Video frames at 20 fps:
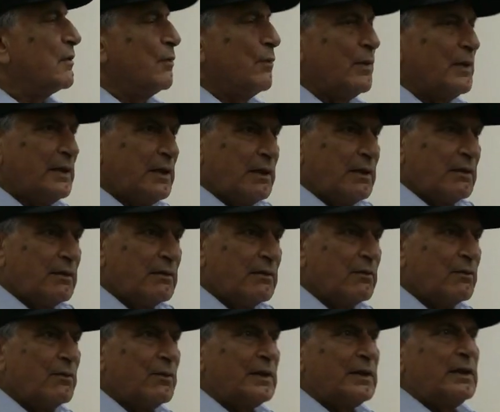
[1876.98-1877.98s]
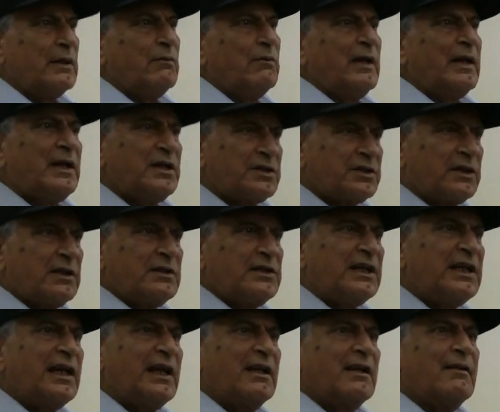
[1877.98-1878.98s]
with the, with the where he's
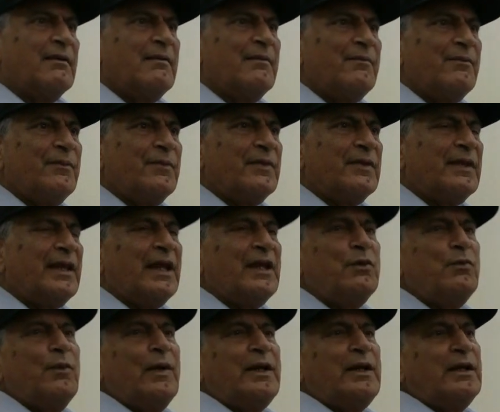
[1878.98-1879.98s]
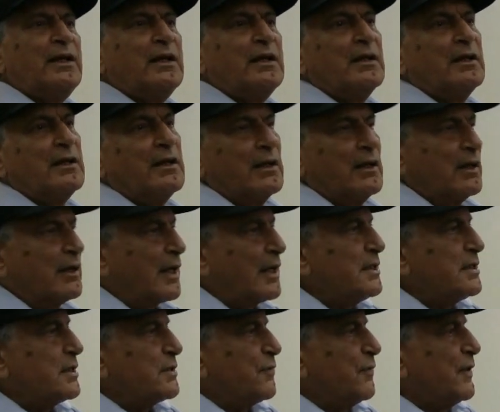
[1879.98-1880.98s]
sitting. Then when he
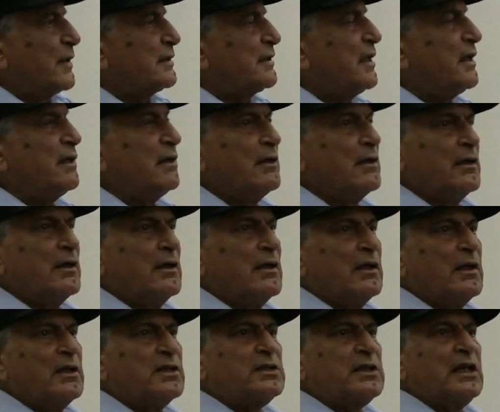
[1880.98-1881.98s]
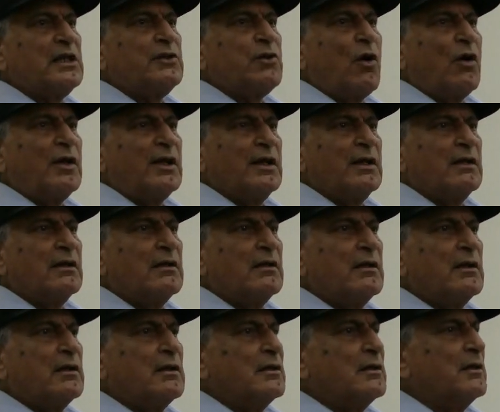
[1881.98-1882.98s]
rises further, he's still talking.
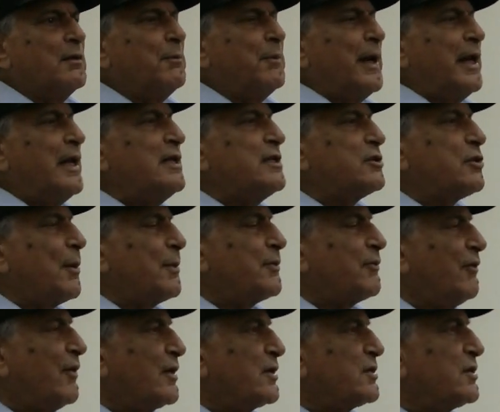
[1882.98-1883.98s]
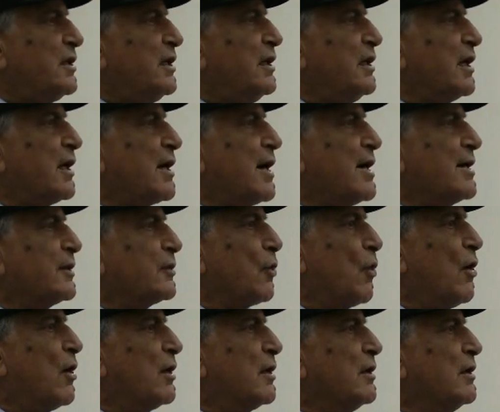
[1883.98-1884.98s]
The brain stops functioning, he can't
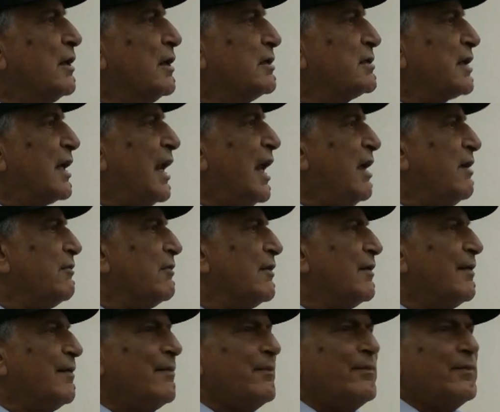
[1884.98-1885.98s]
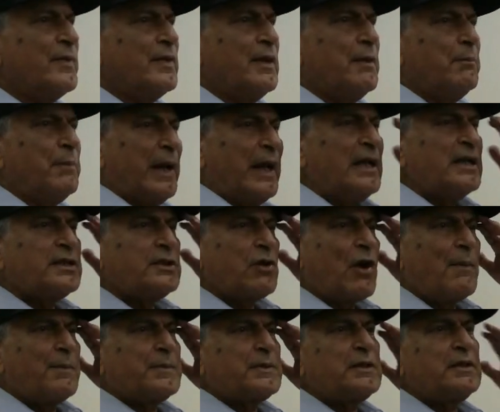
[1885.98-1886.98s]
talk, he's alive. The brain
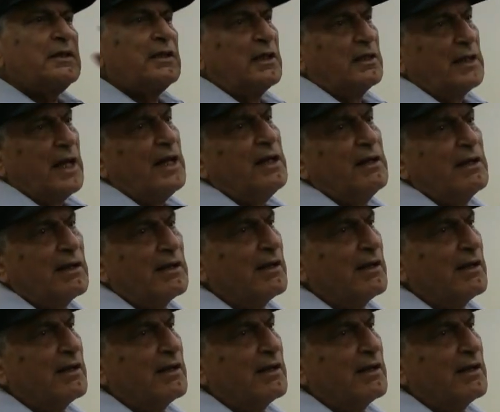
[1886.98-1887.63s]
stops, he dead.